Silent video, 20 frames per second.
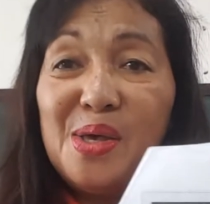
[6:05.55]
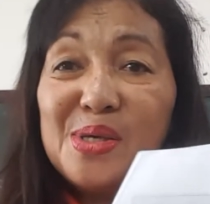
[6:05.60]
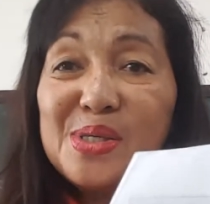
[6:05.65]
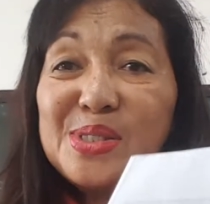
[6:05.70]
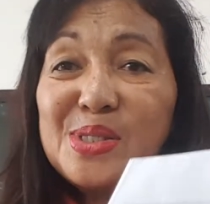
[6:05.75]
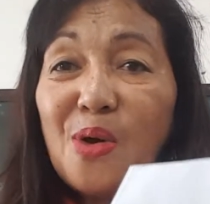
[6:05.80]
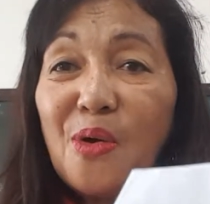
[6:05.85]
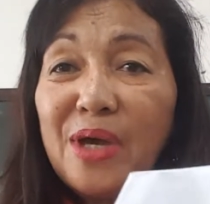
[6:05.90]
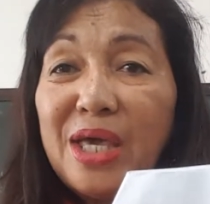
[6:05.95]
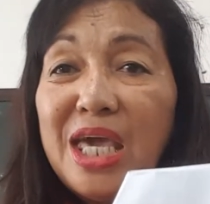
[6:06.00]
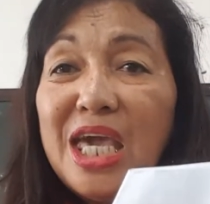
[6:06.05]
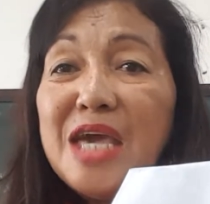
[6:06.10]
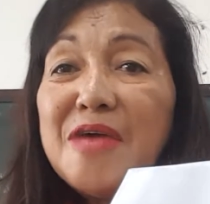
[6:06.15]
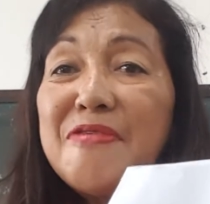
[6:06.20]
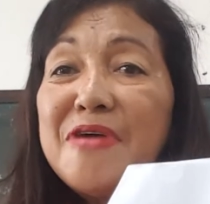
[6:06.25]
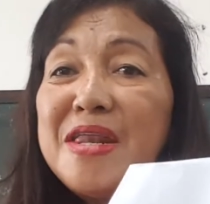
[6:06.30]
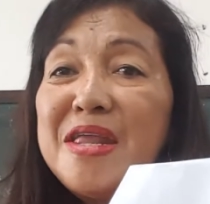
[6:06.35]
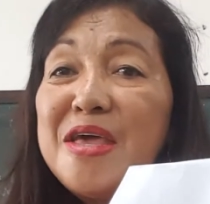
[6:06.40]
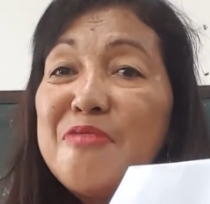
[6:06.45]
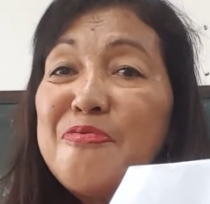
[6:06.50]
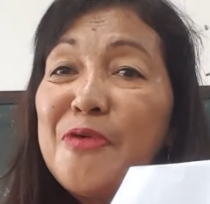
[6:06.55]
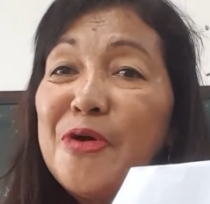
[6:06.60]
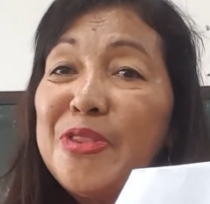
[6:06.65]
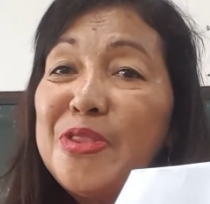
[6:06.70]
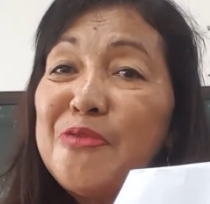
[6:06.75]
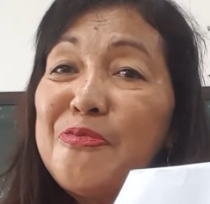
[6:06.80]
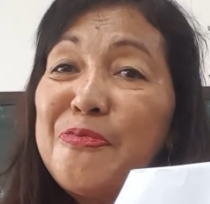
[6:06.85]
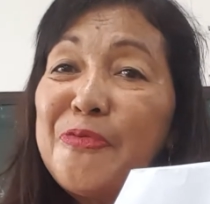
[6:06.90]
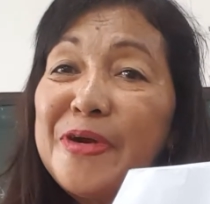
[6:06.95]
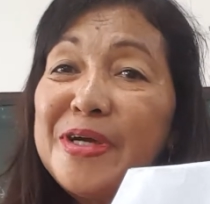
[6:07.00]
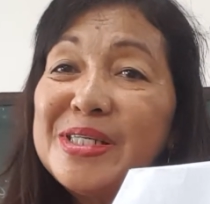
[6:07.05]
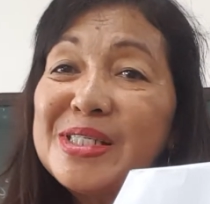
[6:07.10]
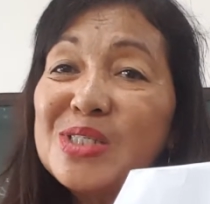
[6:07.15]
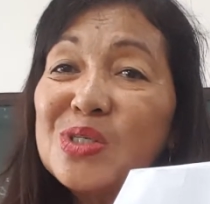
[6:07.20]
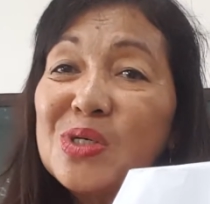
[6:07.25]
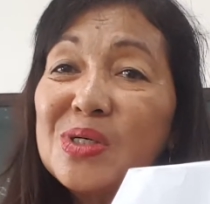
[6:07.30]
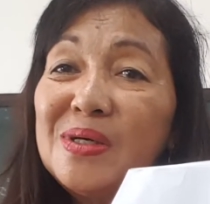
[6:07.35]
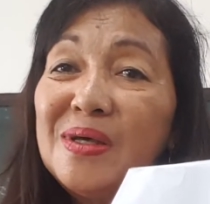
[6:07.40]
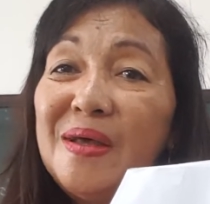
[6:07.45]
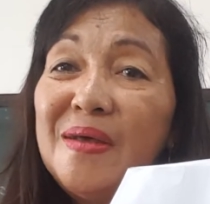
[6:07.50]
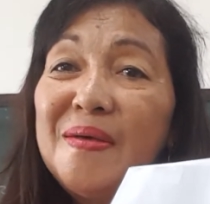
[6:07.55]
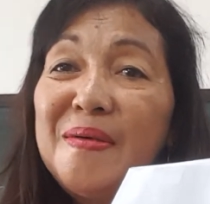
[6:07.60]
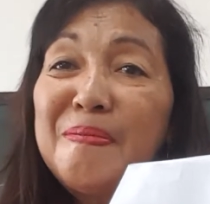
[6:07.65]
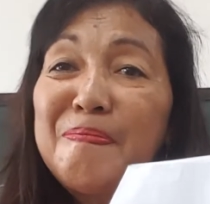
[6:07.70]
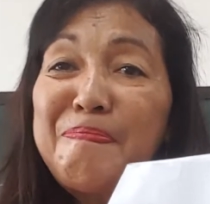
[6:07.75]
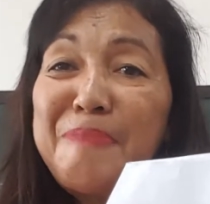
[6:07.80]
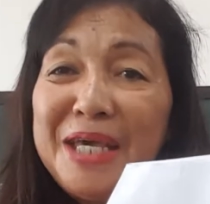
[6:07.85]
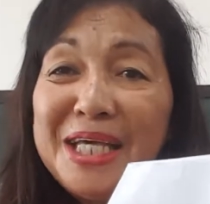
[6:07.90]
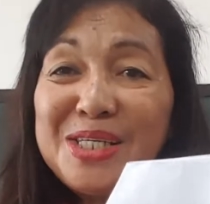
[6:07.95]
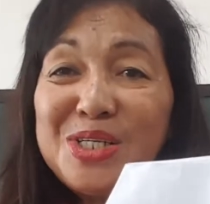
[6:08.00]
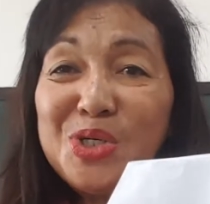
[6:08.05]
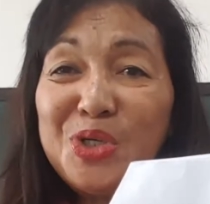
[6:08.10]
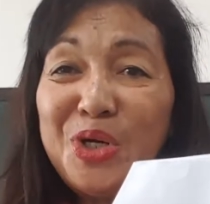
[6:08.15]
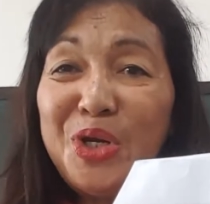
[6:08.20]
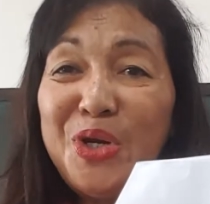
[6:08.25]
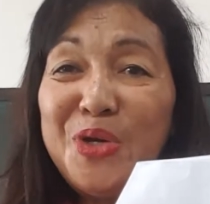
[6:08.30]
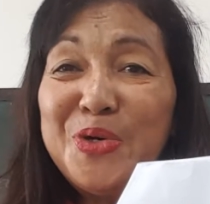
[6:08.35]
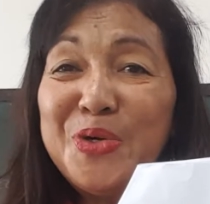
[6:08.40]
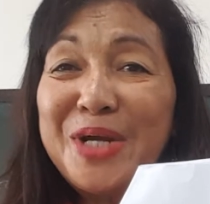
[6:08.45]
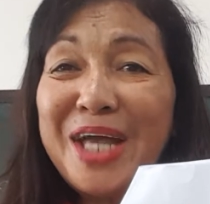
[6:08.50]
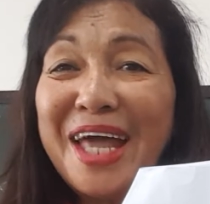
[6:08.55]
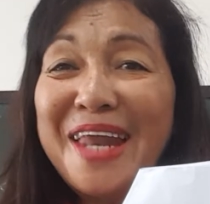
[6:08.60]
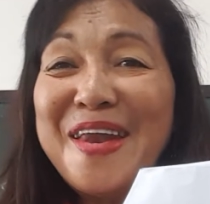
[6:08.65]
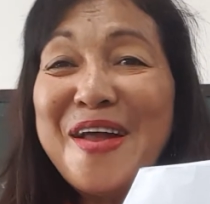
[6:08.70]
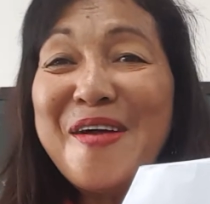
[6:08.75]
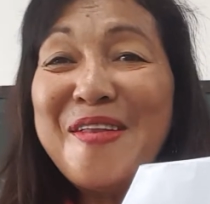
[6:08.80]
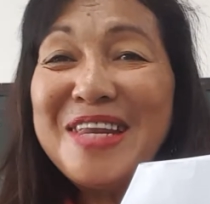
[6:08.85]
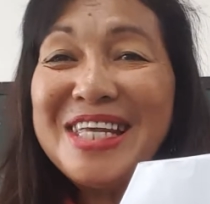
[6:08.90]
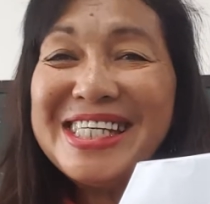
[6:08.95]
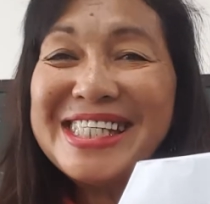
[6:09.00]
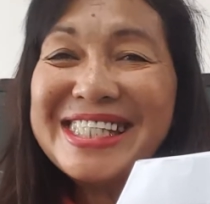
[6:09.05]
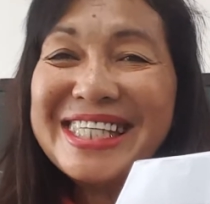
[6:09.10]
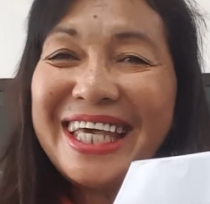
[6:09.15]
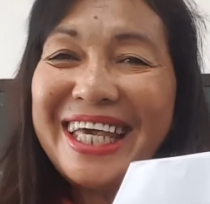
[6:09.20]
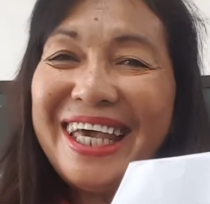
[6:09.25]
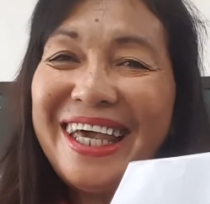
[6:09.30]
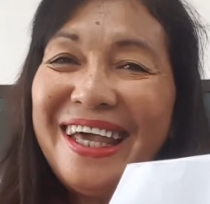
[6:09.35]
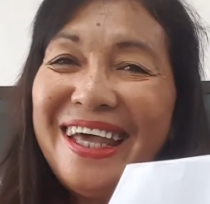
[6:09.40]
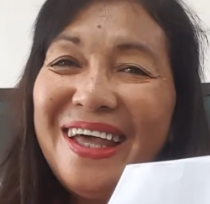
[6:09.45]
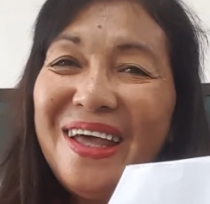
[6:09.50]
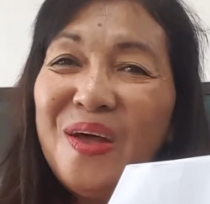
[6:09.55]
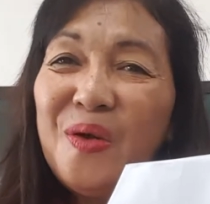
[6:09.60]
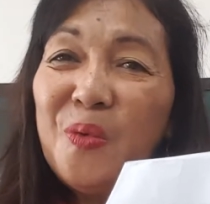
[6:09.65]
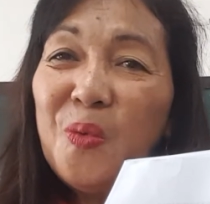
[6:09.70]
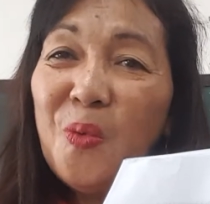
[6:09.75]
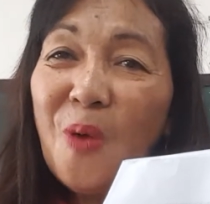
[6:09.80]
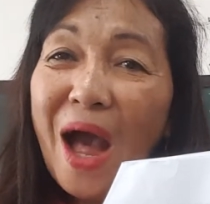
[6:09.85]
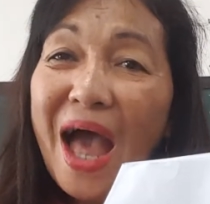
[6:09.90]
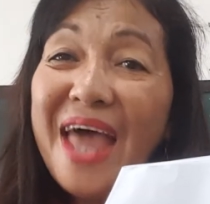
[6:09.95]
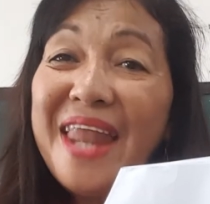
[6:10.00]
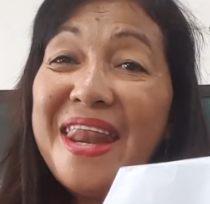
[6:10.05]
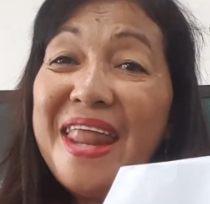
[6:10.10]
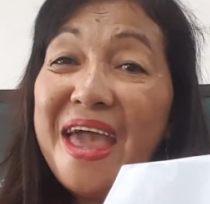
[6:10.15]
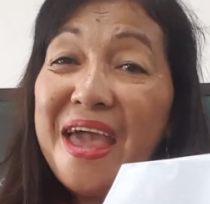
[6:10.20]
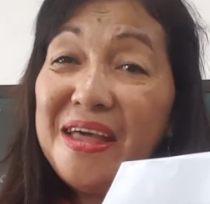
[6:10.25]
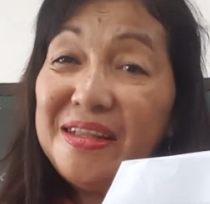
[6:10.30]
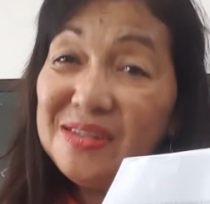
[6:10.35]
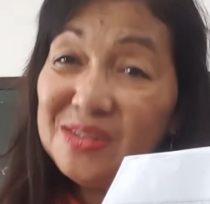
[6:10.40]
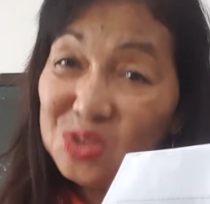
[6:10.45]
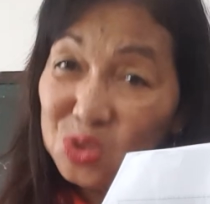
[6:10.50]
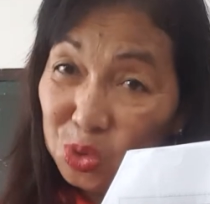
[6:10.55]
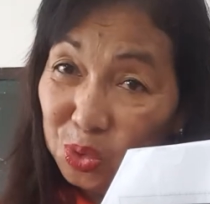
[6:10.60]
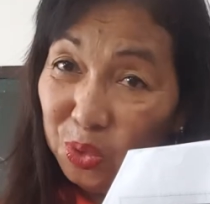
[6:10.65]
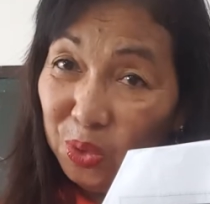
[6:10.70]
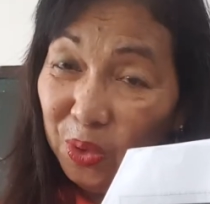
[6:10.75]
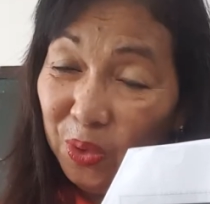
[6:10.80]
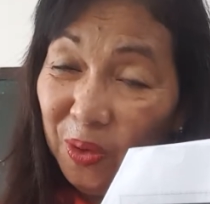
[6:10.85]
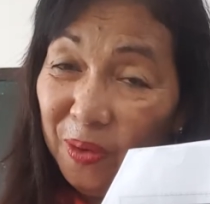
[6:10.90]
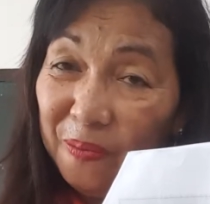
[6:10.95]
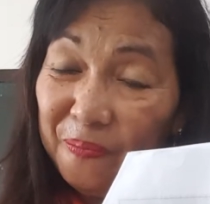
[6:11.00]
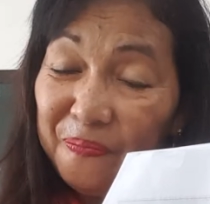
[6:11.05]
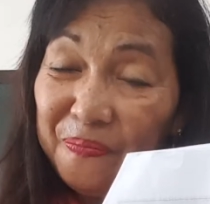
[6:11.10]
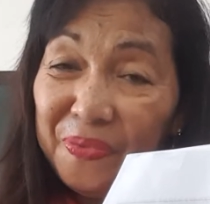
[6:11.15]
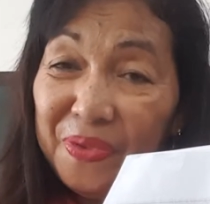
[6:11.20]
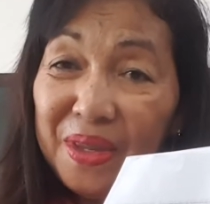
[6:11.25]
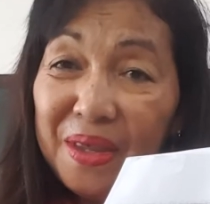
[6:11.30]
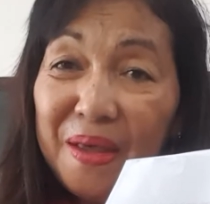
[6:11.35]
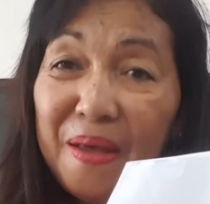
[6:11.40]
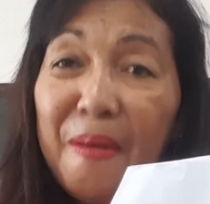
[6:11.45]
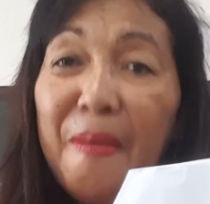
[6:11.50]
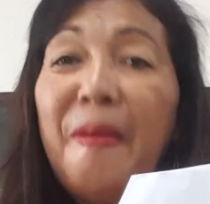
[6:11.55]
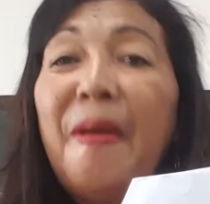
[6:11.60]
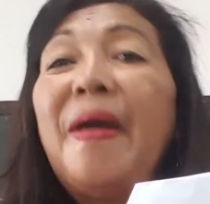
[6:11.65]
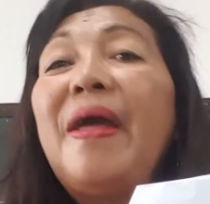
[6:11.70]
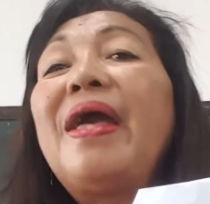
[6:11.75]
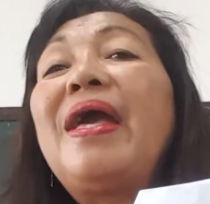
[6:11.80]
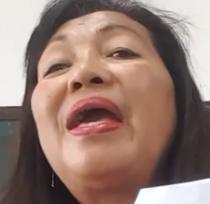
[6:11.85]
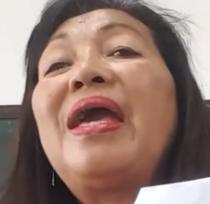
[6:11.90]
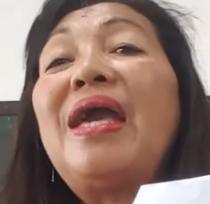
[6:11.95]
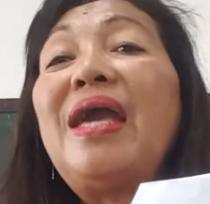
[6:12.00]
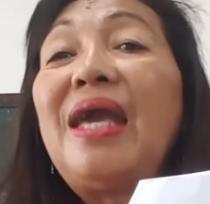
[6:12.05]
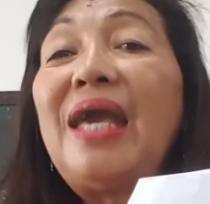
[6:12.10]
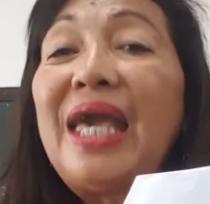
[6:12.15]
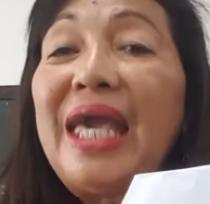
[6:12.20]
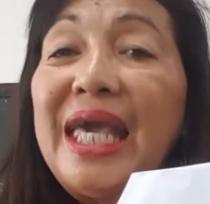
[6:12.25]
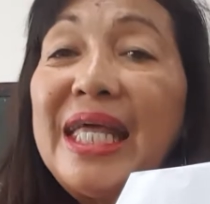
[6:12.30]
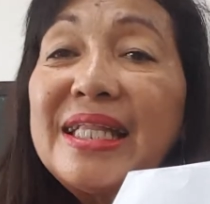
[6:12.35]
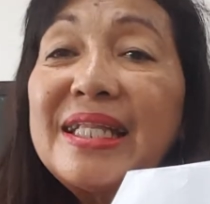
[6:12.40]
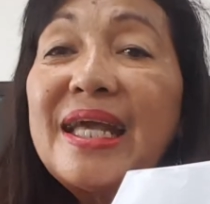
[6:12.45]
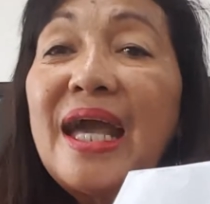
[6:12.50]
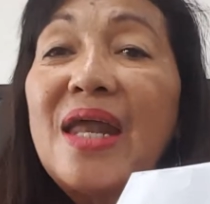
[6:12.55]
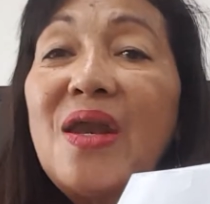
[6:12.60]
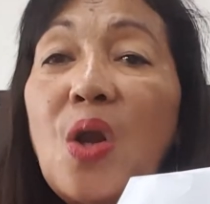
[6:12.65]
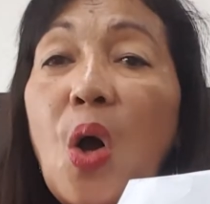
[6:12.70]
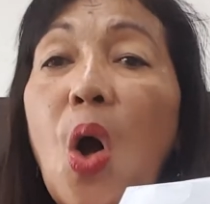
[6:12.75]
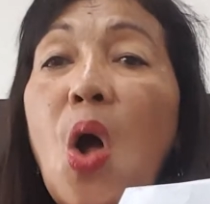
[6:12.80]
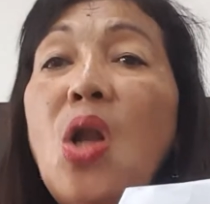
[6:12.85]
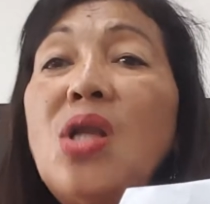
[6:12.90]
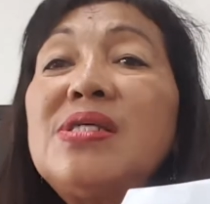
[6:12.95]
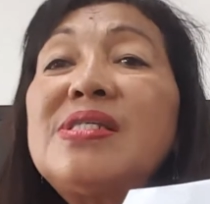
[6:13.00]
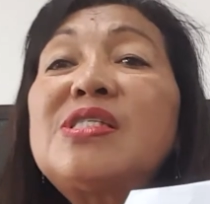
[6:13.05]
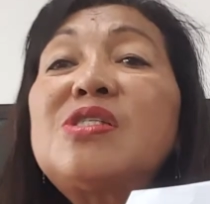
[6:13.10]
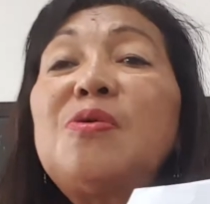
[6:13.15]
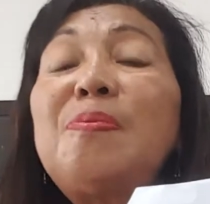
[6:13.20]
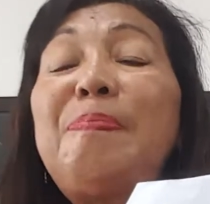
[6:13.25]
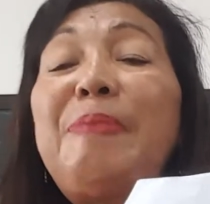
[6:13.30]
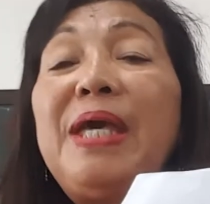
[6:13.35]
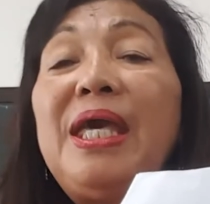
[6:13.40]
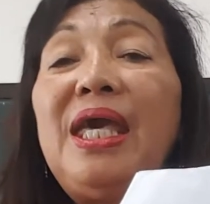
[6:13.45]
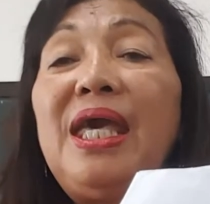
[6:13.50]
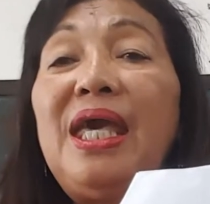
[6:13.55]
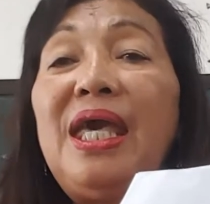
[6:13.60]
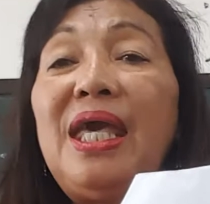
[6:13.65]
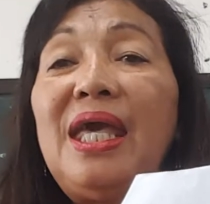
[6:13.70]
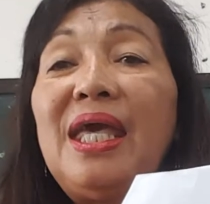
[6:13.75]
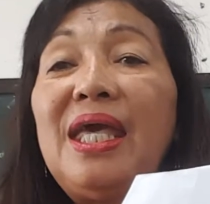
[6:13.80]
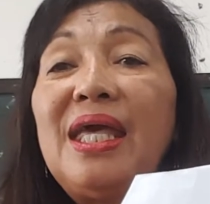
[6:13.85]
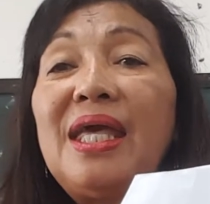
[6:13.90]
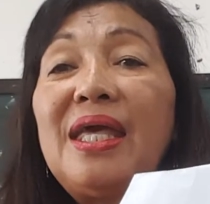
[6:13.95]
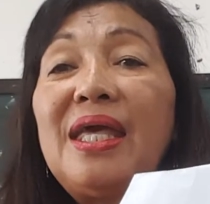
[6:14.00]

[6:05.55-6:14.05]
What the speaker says: So even if on the first picture you can only see 1 and 2, it can also be